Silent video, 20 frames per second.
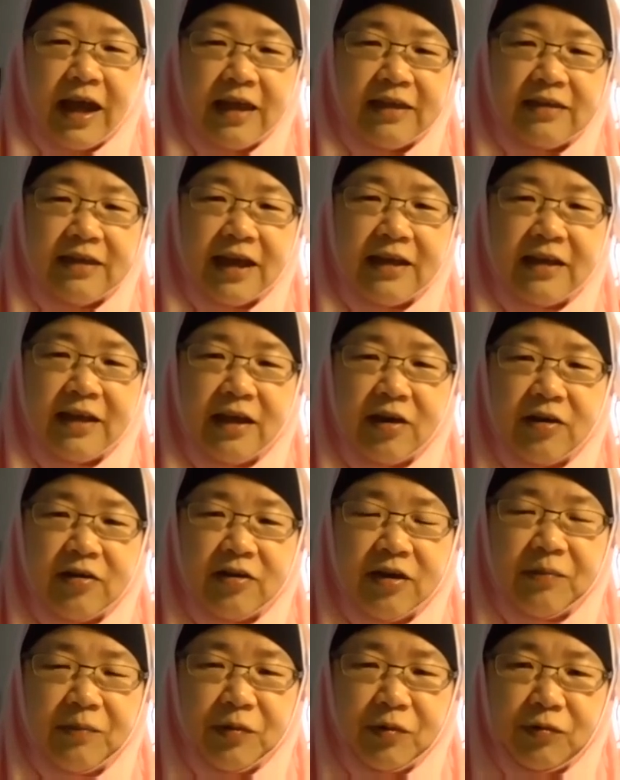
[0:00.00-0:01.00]
and that their
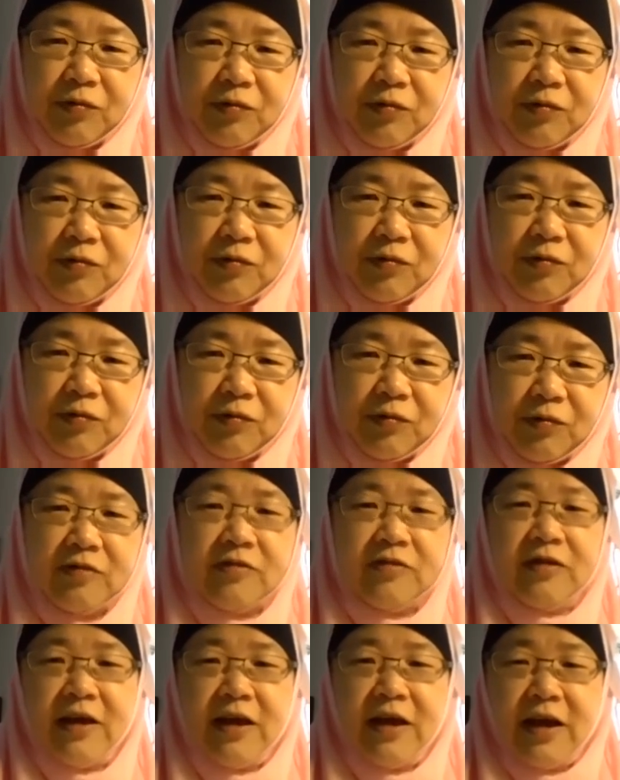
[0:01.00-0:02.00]
immune
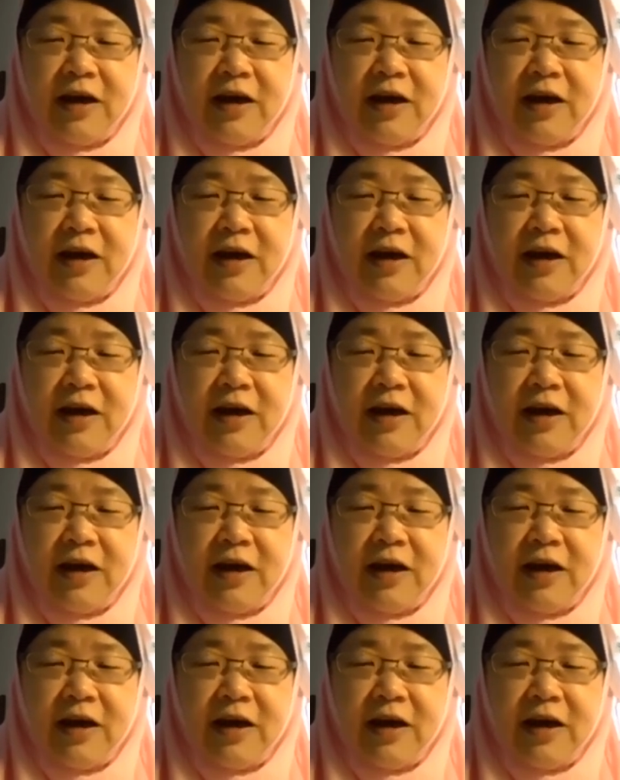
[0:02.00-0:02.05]
response,